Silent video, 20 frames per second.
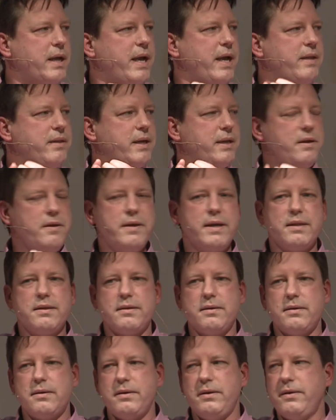And then you
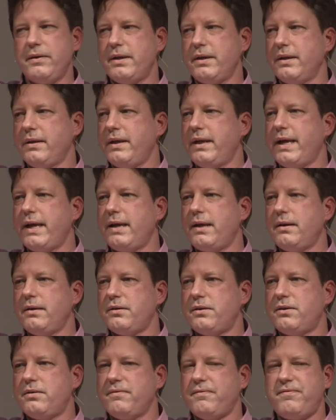can get
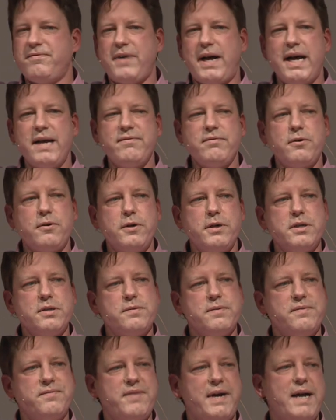five lawyers
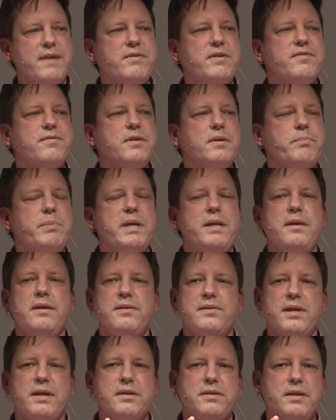with five different
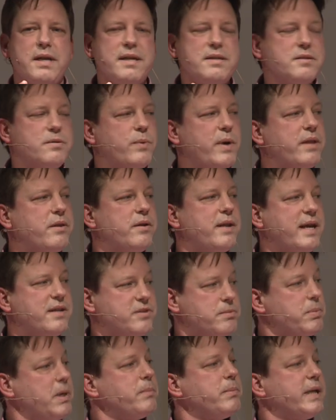opinions as to whether that's
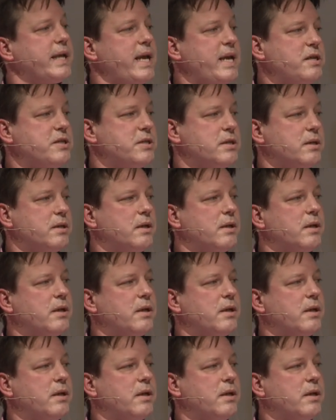a publication.